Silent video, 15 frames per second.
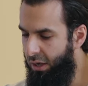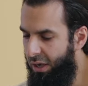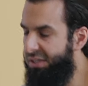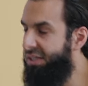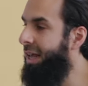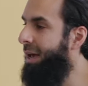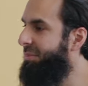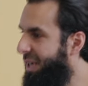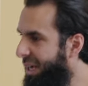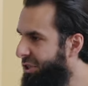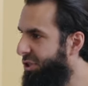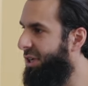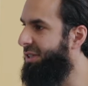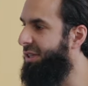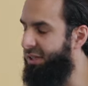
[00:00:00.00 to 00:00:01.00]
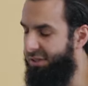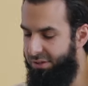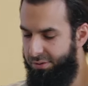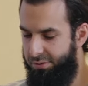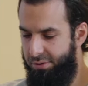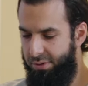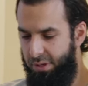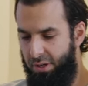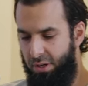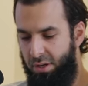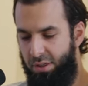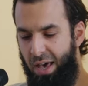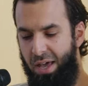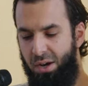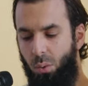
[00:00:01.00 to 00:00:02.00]
Islam teaches us this
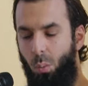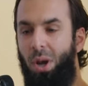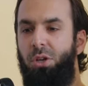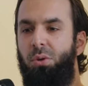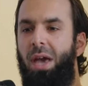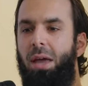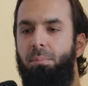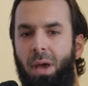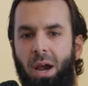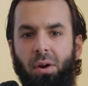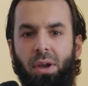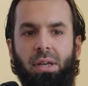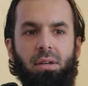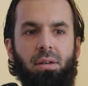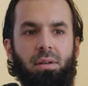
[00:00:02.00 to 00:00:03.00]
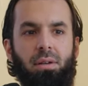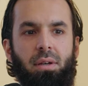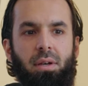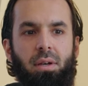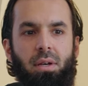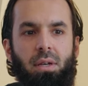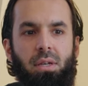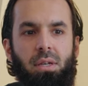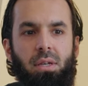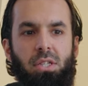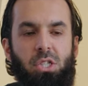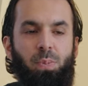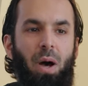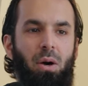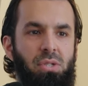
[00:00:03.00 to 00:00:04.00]
that when you get married,
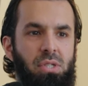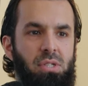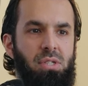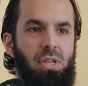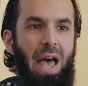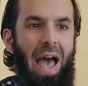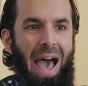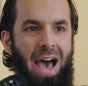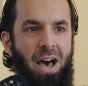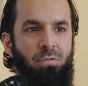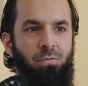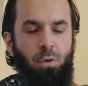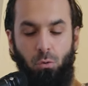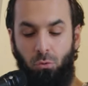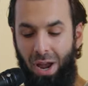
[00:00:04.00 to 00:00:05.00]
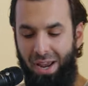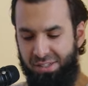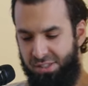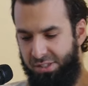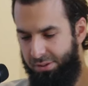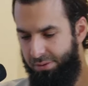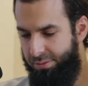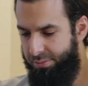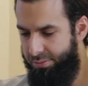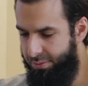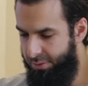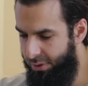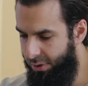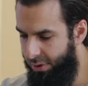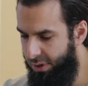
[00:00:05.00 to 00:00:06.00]
spouses have rights.
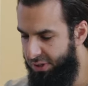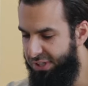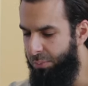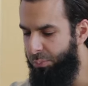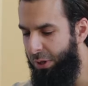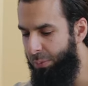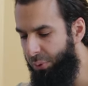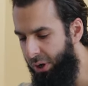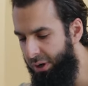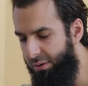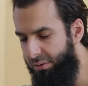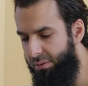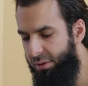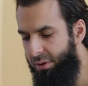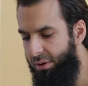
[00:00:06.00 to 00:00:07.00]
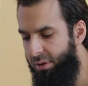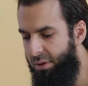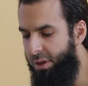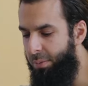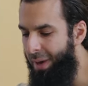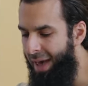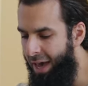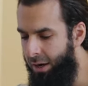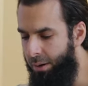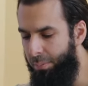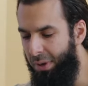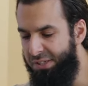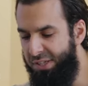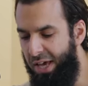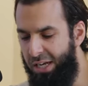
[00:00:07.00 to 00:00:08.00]
Simply put, the man
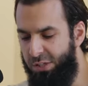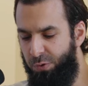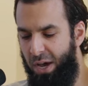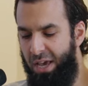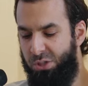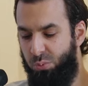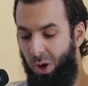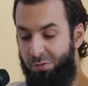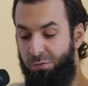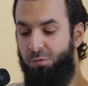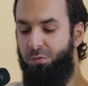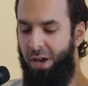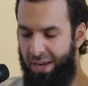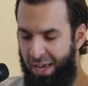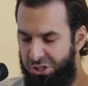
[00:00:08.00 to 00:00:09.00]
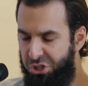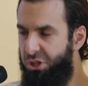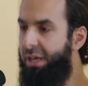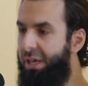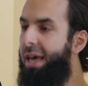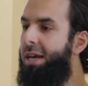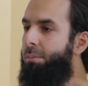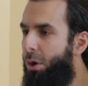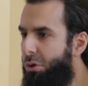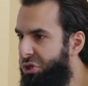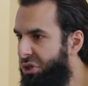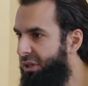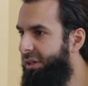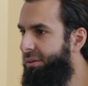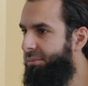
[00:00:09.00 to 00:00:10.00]
must satisfy his wife financially and
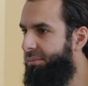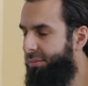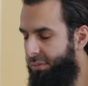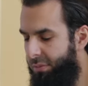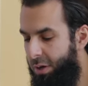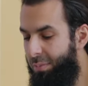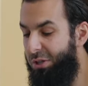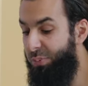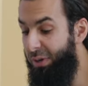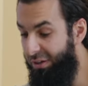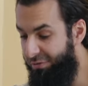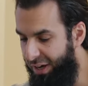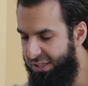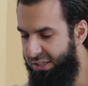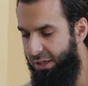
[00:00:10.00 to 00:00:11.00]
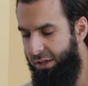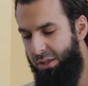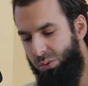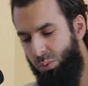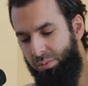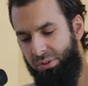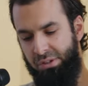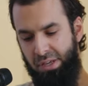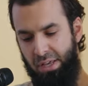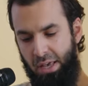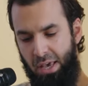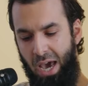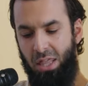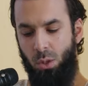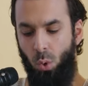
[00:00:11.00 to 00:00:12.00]
emotionally, he must be invested in this woman.
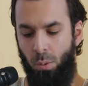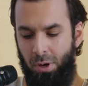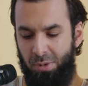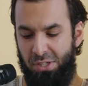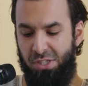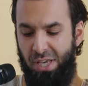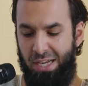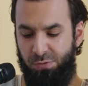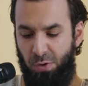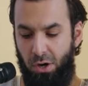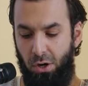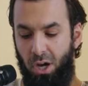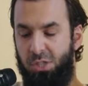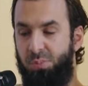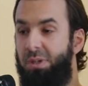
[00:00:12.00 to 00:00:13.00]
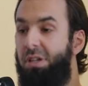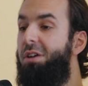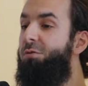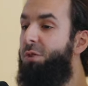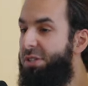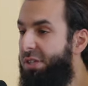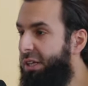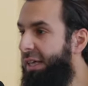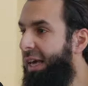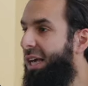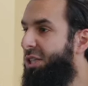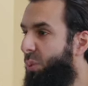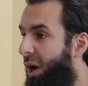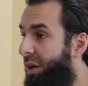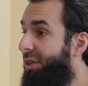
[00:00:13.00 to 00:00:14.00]
And the woman must satisfy her husband physically
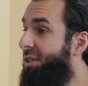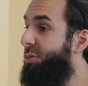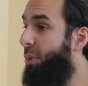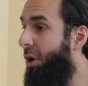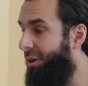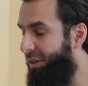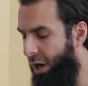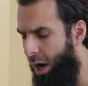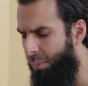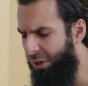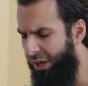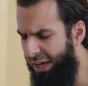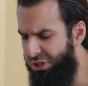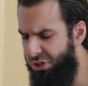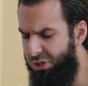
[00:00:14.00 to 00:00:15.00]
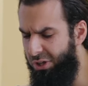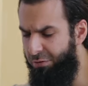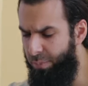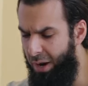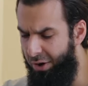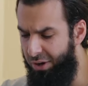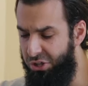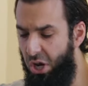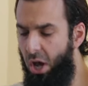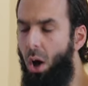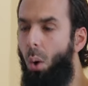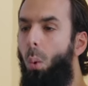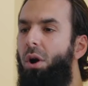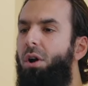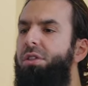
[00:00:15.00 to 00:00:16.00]
as well. This is part of the obligations of marriage.
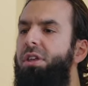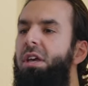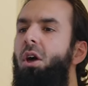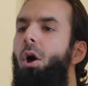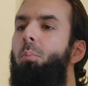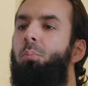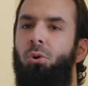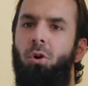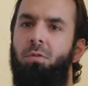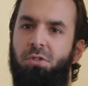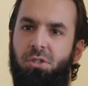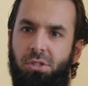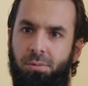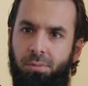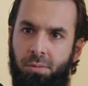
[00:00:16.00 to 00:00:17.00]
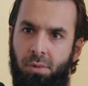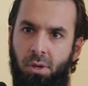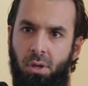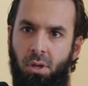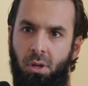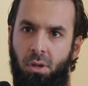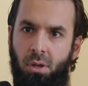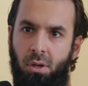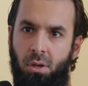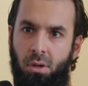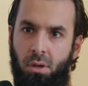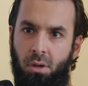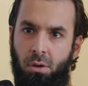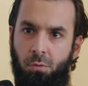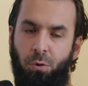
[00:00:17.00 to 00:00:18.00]
What are the proofs
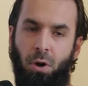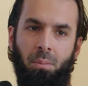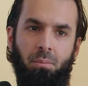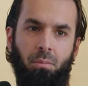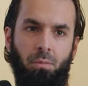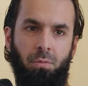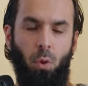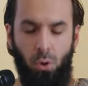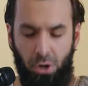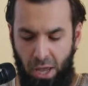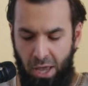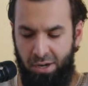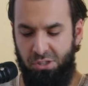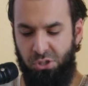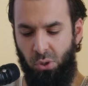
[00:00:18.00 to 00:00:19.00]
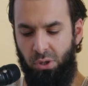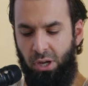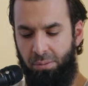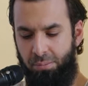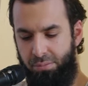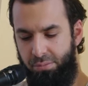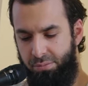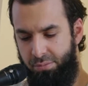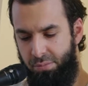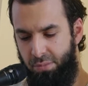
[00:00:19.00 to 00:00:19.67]
from the Quran and Sunnah?